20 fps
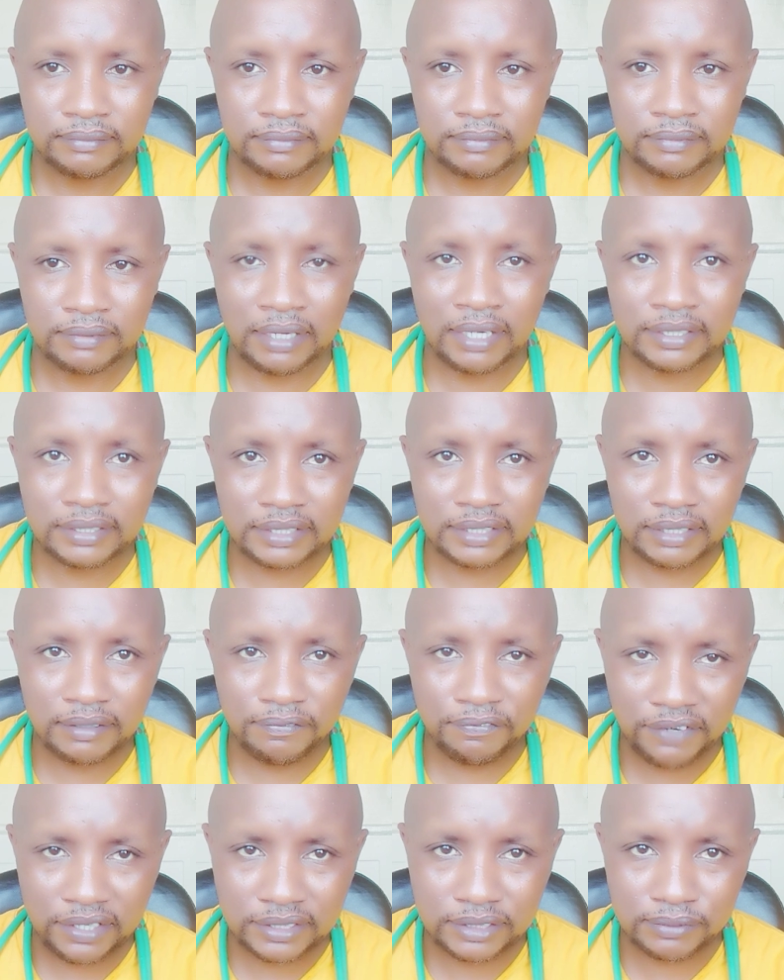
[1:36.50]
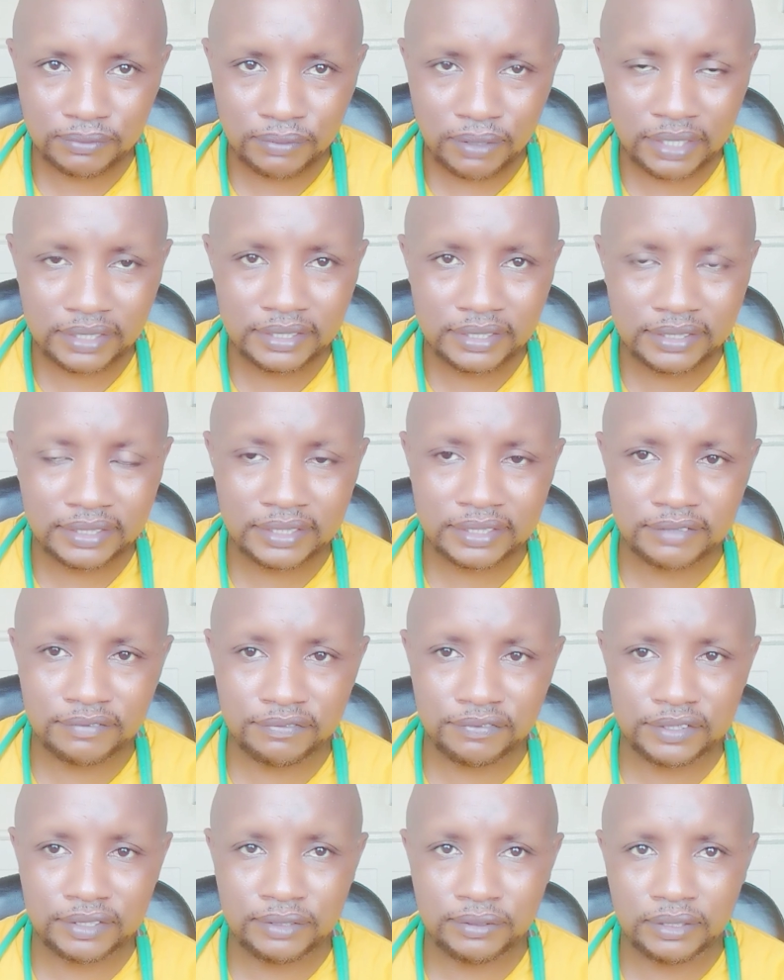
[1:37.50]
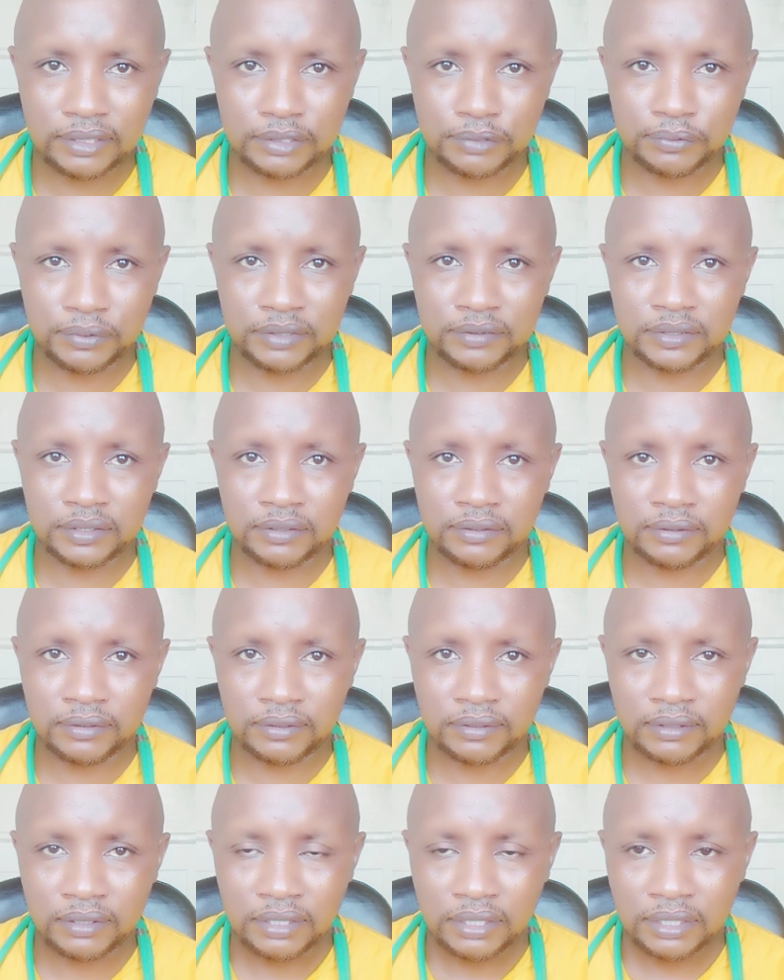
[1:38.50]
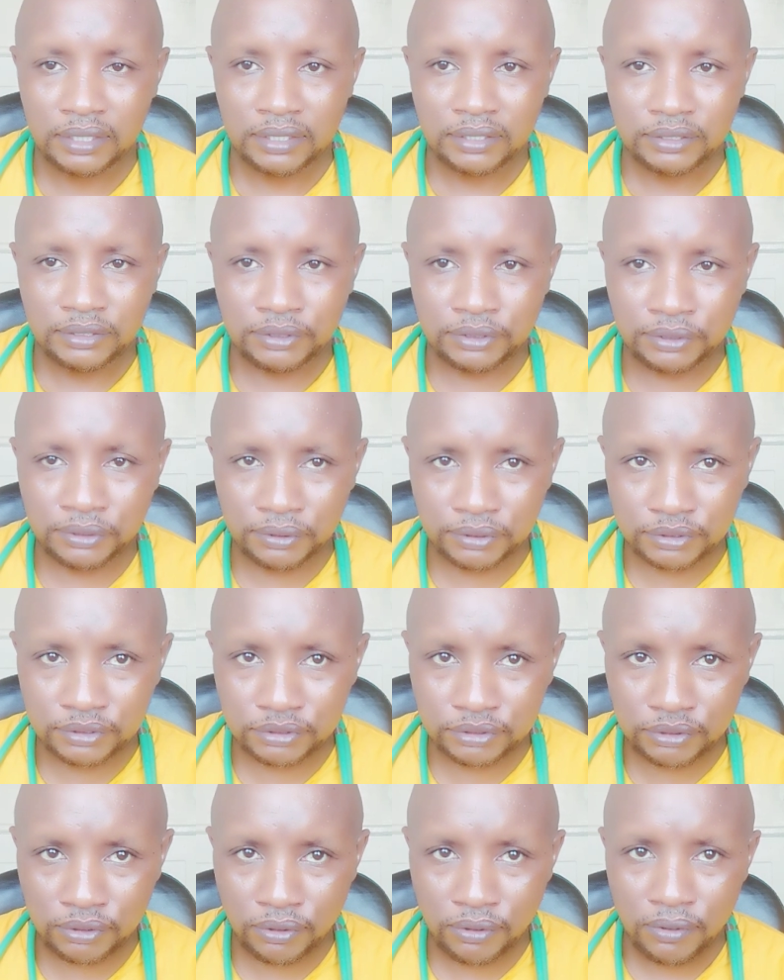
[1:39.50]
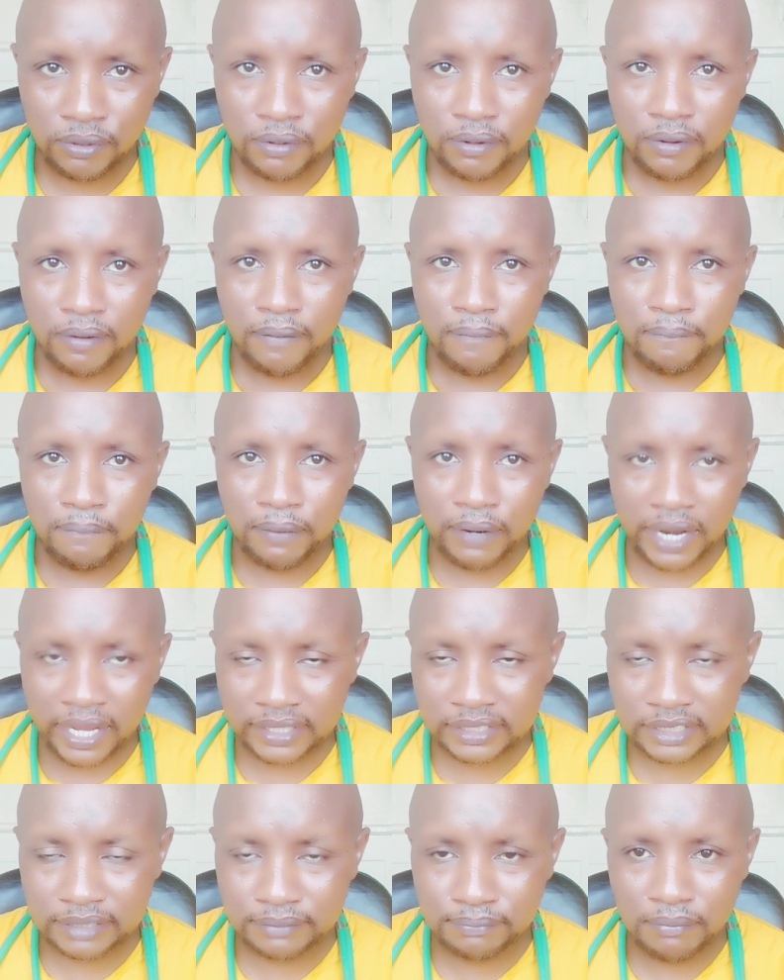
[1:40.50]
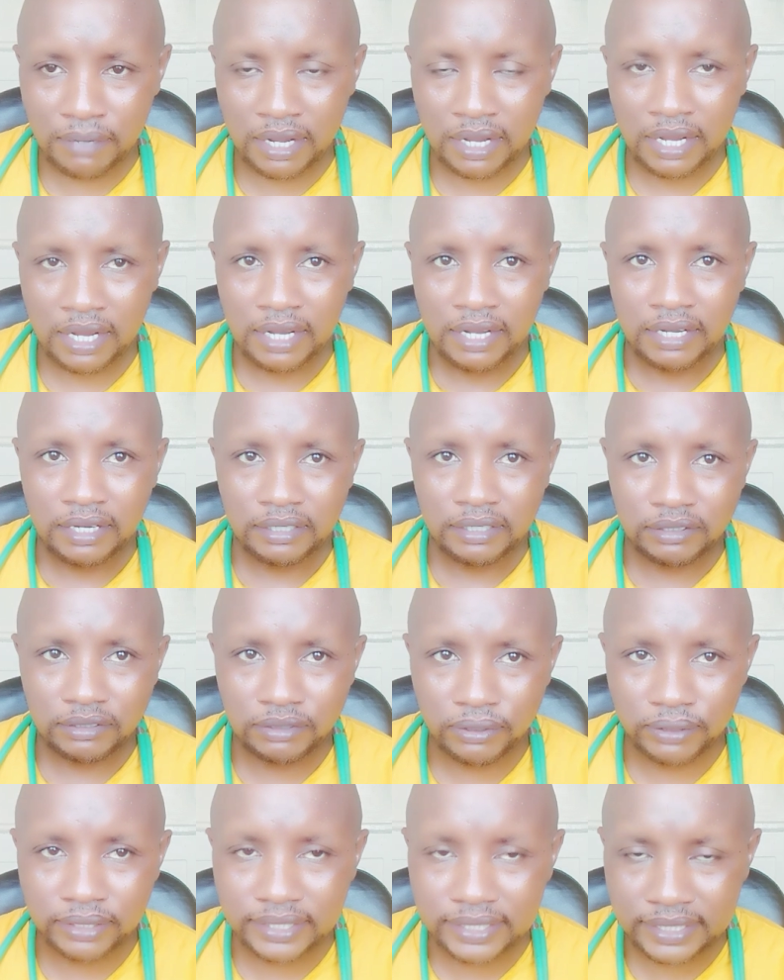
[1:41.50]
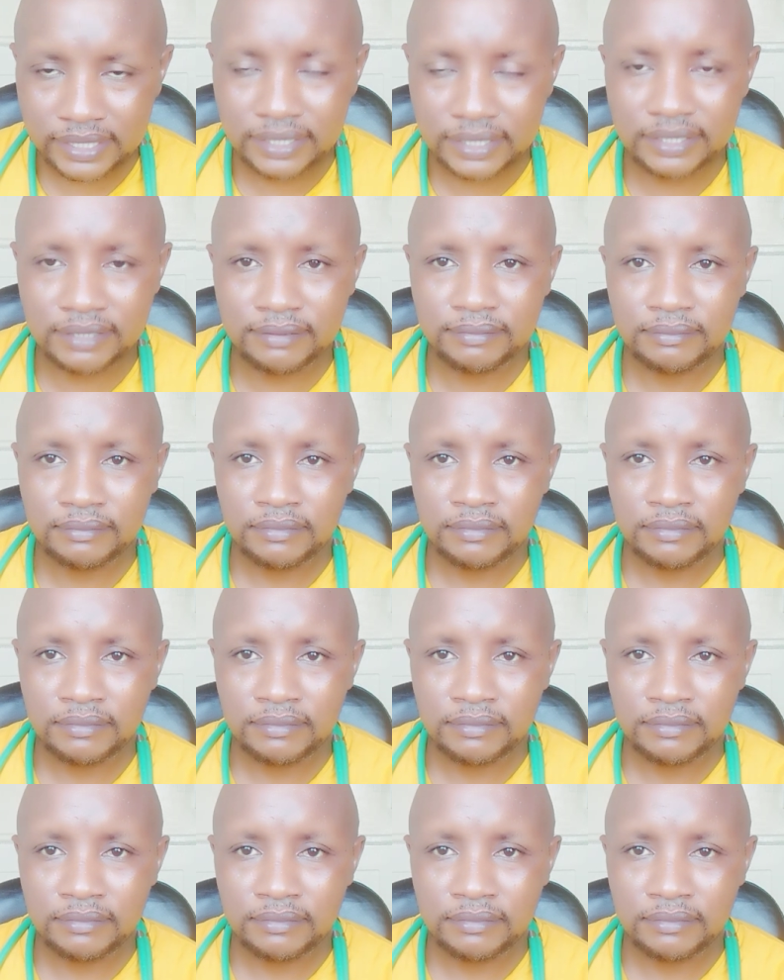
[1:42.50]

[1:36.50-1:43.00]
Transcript: And the first one in this video is what we call Toxoplasma gondii.